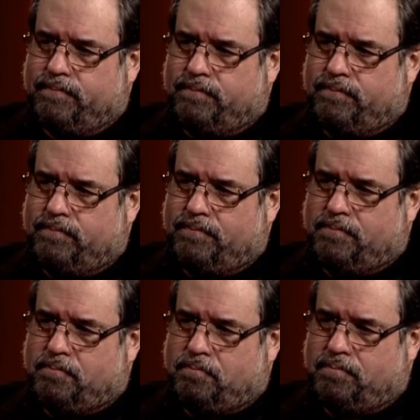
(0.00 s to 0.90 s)
There
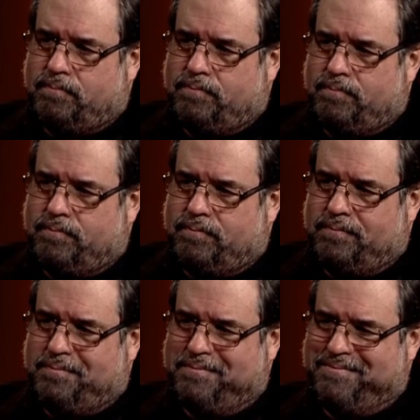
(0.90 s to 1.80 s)
still is mystery
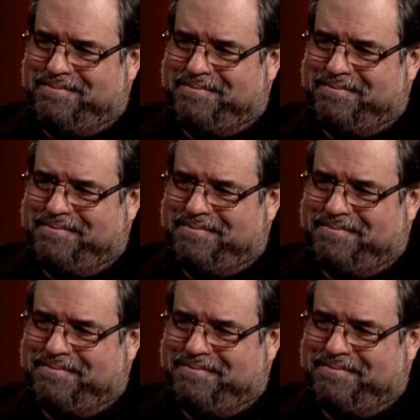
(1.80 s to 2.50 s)
though, and you call it